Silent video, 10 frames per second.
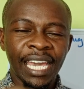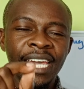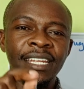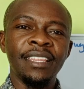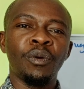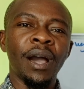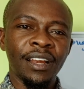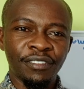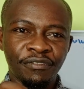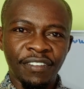And in the
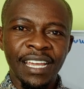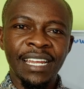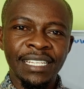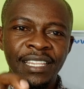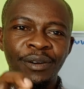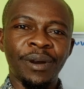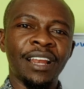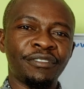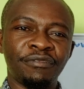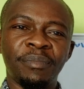world of finance, the
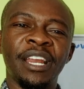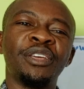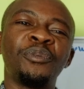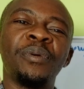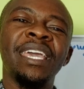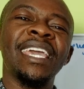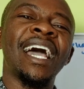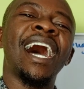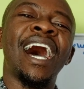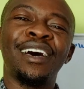world of money, we
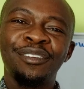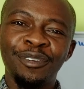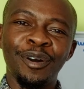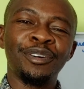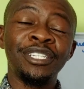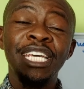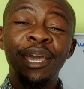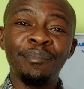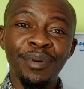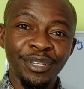are not
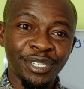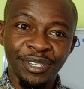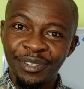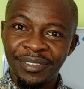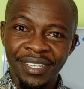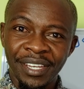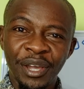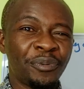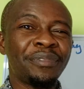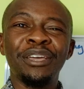emotional.
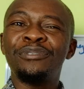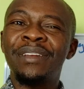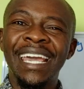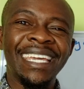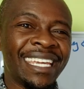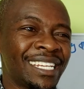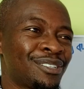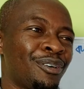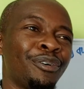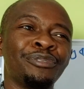Whether you like
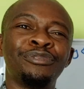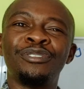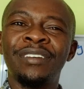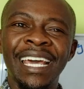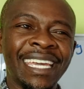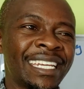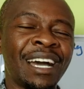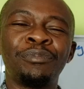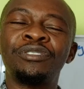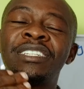it or you don't like it,
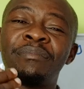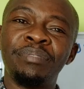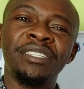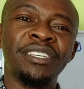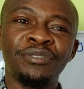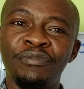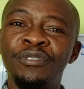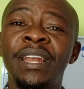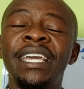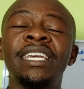I'm not in a business of
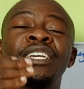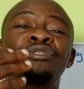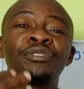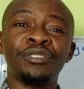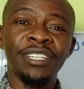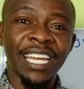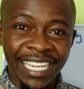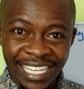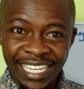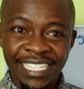you liking it or not
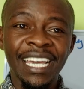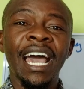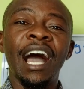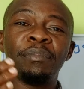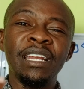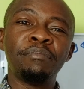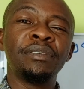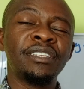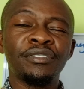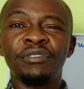liking it. I'm in a
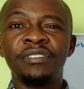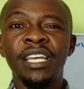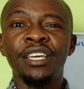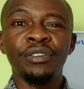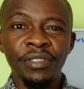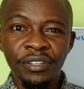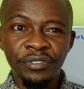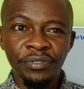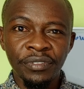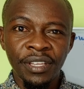business of telling you the
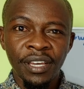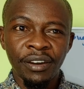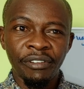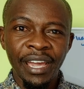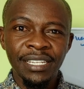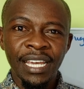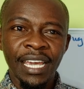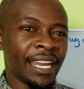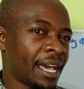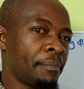truth, all right?
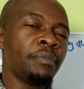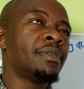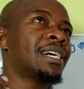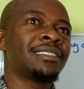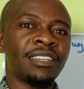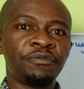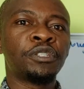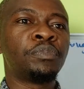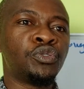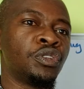And maybe that's the
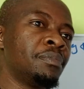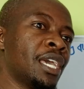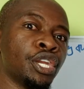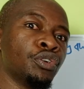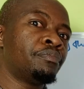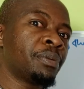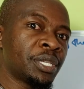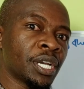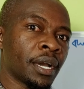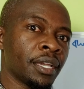difference between me and your
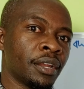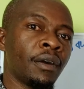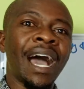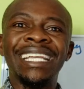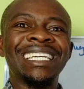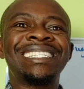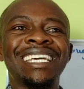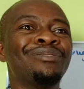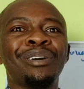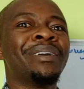preacher, I just
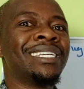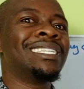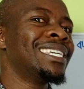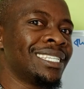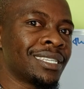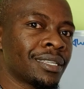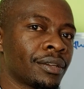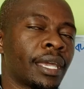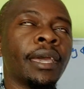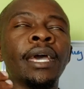tell you the way it is.
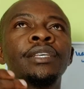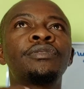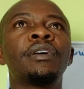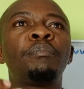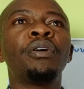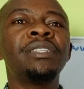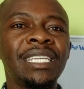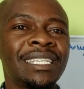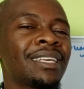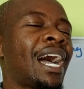Okay, so the point
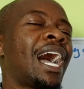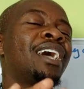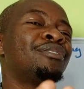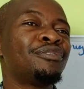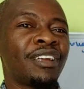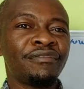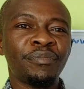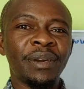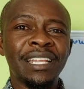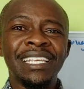is, I know you love
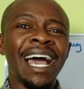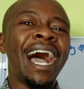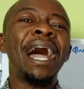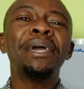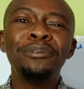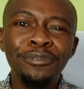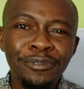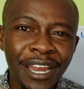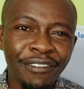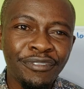your parents. I
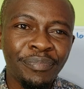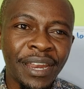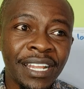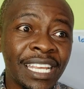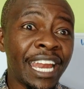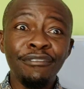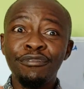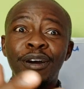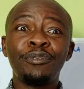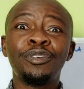do love your parents. And
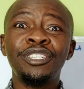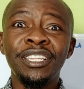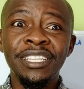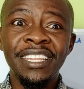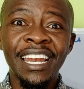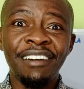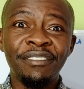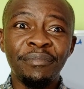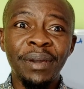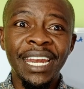everyone watching this, they love
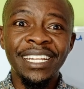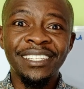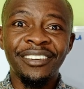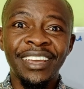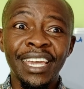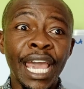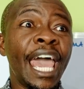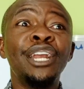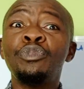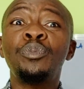their parents, okay?
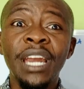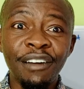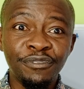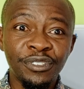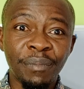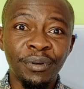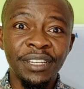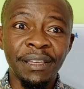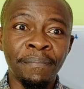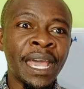And we would love to
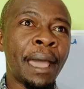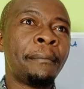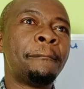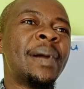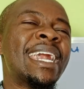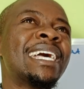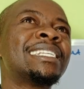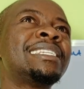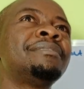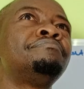support them. But
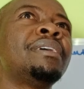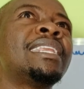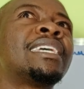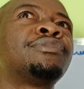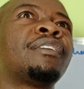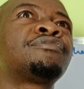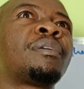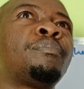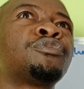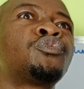does it mean that you're
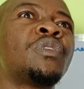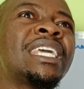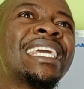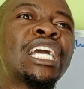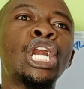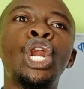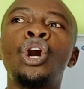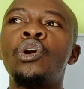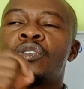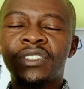supposed to
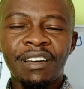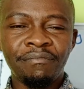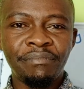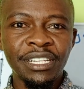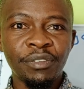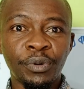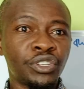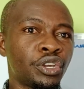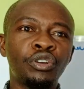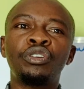ignore some principles?
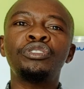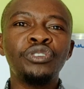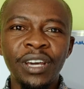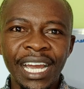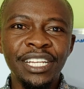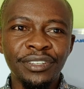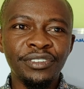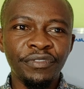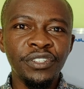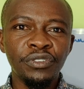Because you're going to get
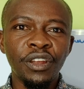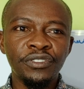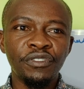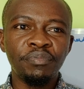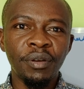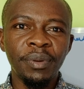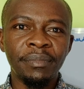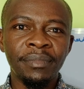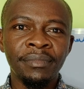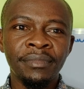yourself into lots of problems.